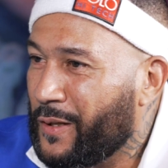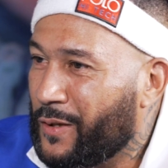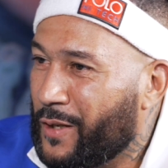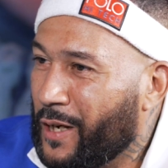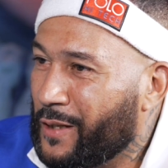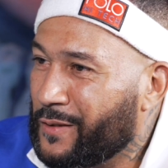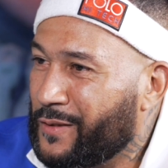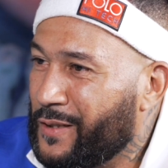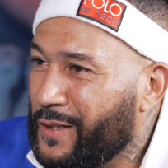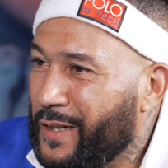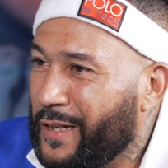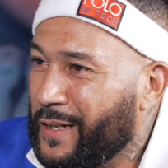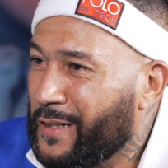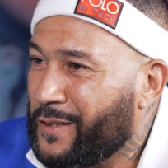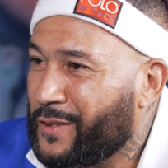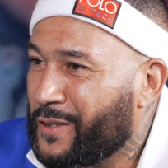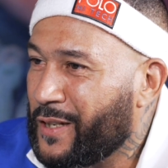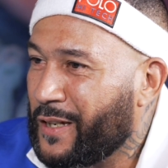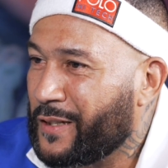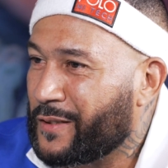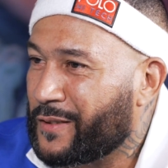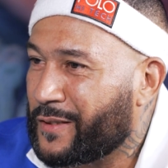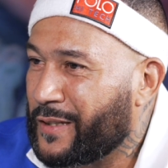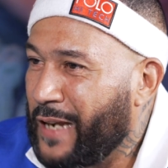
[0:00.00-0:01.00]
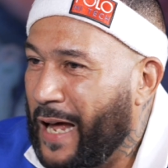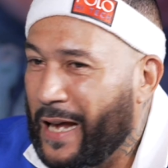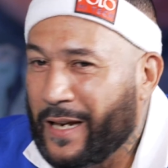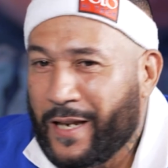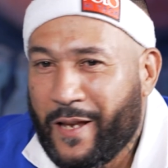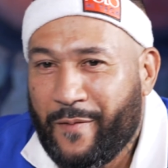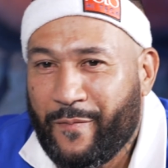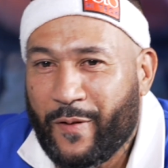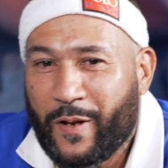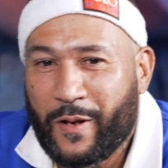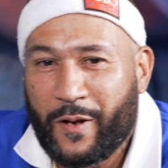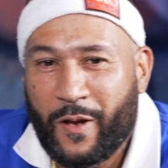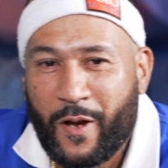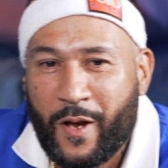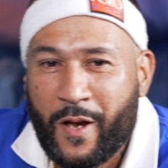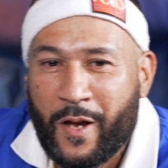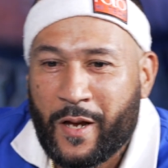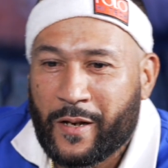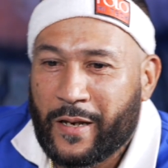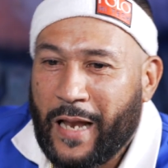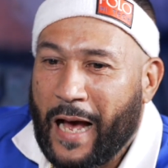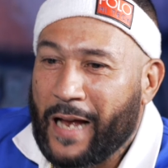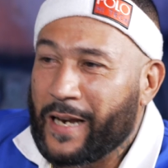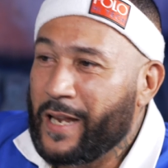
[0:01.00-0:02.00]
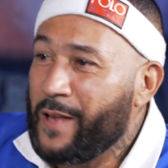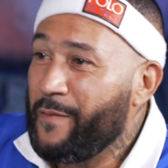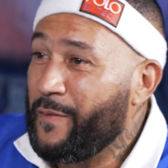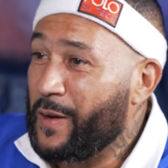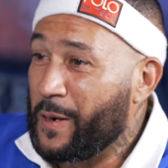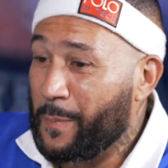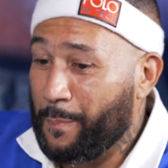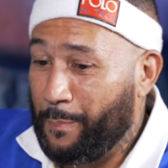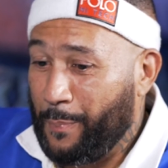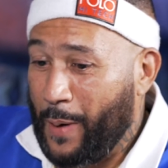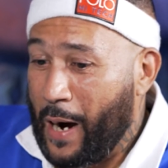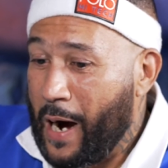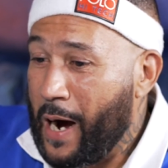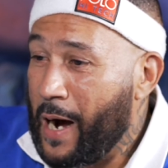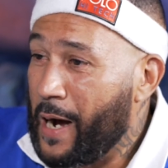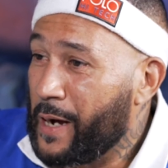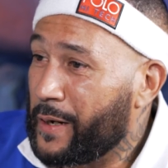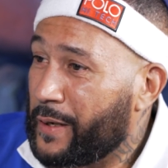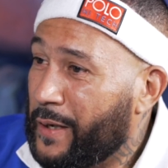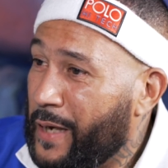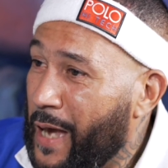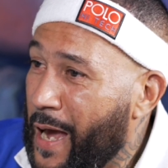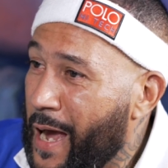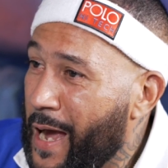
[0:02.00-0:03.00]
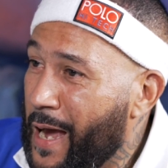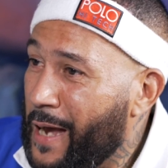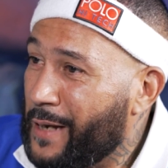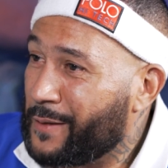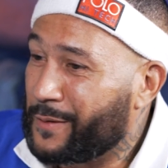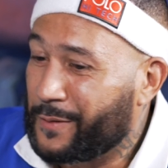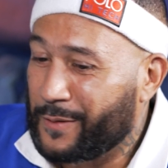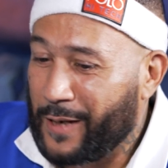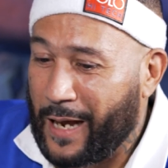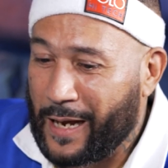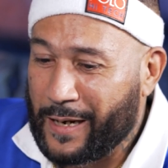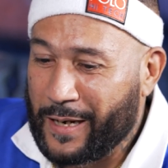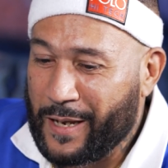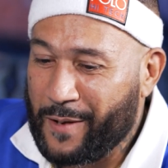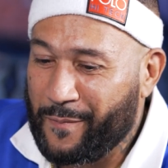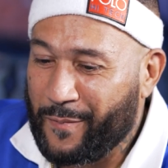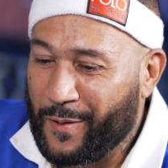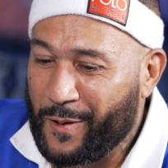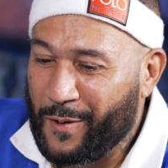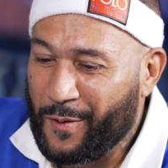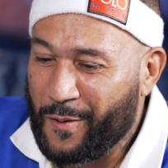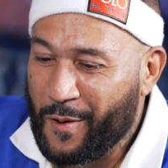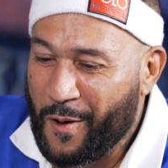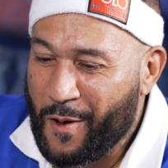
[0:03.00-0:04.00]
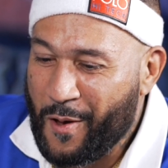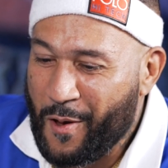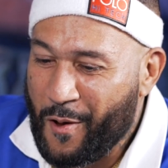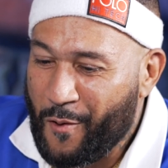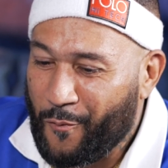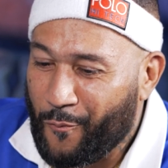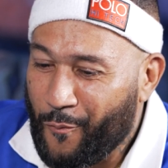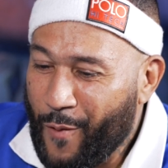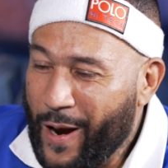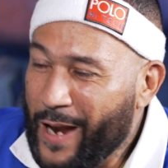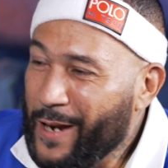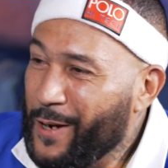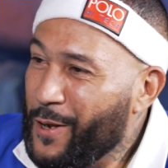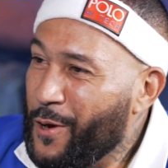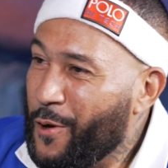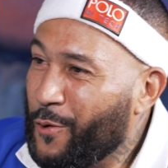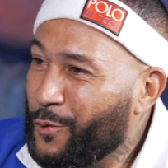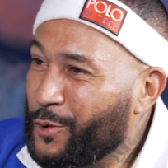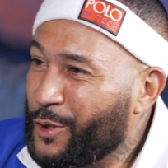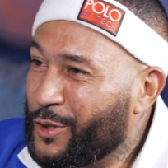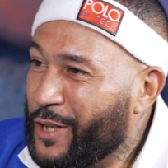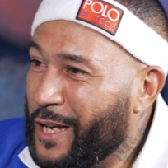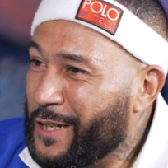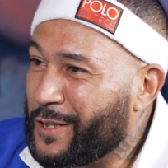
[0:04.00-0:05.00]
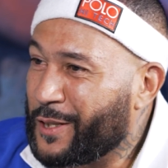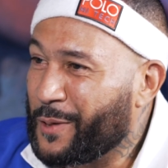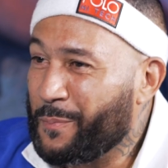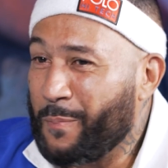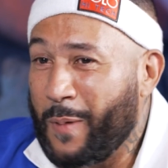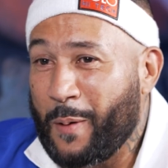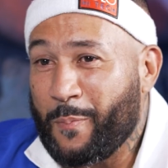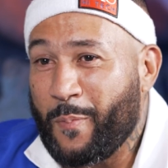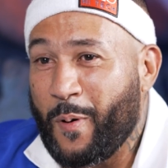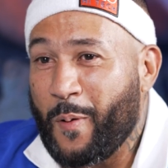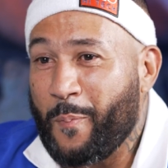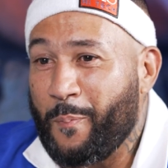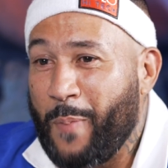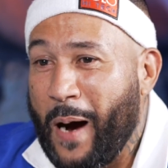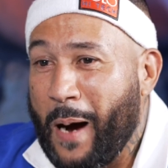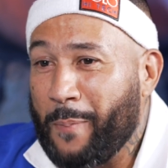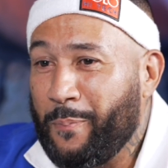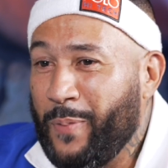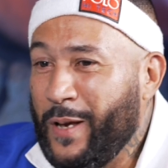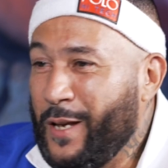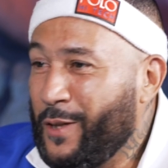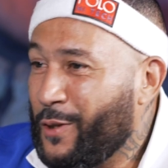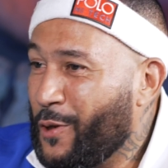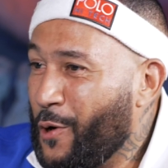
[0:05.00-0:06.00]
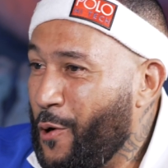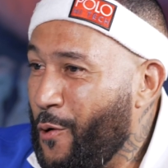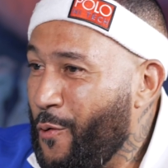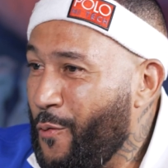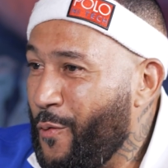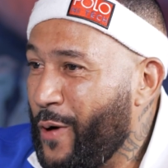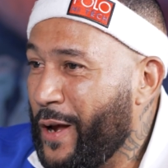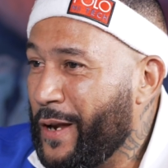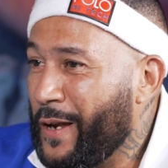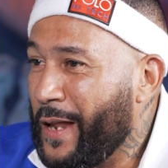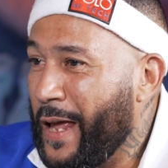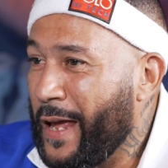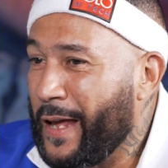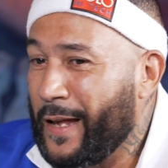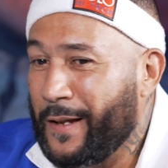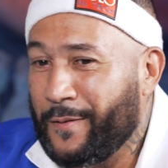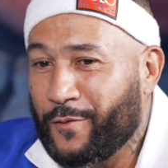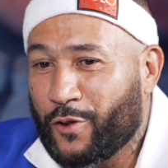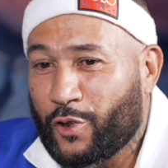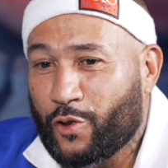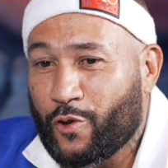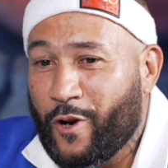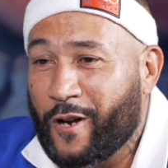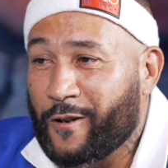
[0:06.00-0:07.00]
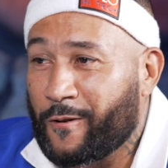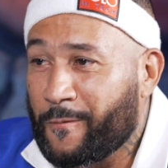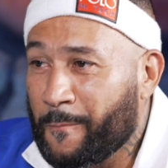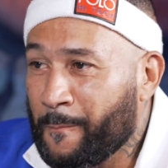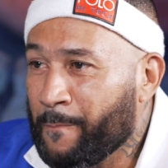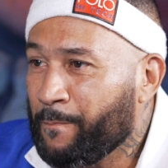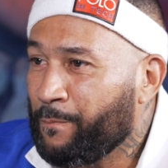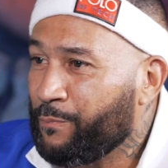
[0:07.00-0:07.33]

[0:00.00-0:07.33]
It doesn't exist. Not even podcasts, not even radio stations. Remember Bobito and Stretch?